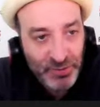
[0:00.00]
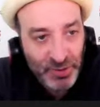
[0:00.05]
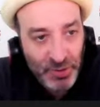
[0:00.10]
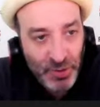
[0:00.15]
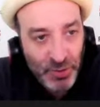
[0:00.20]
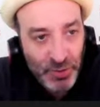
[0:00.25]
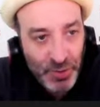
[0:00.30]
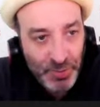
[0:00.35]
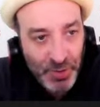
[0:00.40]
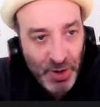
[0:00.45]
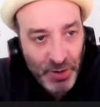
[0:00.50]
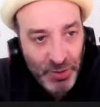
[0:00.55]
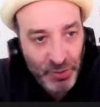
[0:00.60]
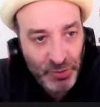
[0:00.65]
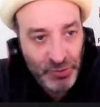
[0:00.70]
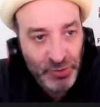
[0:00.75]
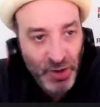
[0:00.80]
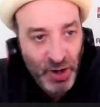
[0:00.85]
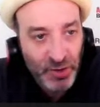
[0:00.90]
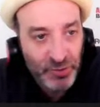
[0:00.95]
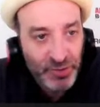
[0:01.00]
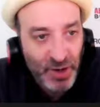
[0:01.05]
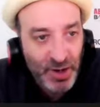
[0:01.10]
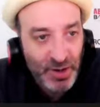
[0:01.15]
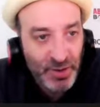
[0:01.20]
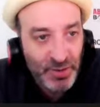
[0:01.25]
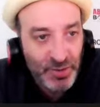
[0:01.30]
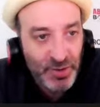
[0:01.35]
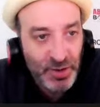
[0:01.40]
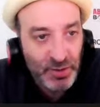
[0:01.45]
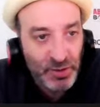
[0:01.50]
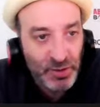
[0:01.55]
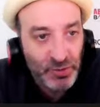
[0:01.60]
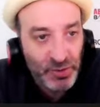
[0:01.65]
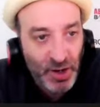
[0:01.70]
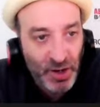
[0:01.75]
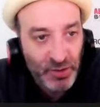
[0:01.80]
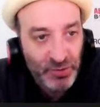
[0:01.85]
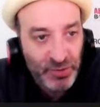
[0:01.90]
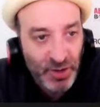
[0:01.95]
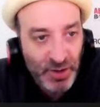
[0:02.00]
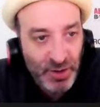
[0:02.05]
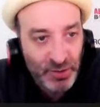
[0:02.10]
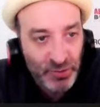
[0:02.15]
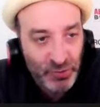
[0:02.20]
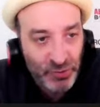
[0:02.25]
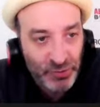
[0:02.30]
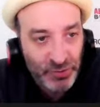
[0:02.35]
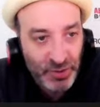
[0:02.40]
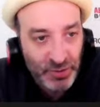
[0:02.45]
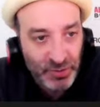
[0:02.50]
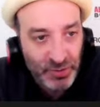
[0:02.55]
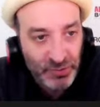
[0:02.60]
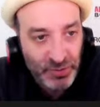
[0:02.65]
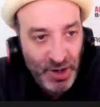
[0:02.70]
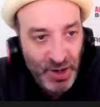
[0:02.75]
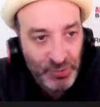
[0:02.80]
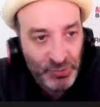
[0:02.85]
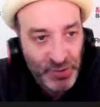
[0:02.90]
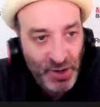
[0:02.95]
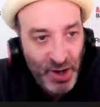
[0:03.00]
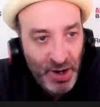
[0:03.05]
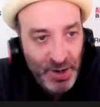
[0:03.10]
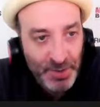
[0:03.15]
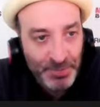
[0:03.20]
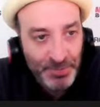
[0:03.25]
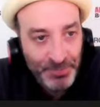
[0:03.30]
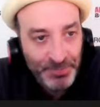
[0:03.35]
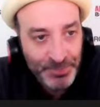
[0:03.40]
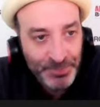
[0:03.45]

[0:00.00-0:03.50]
You and your brother. Did you guys get interested at the same time?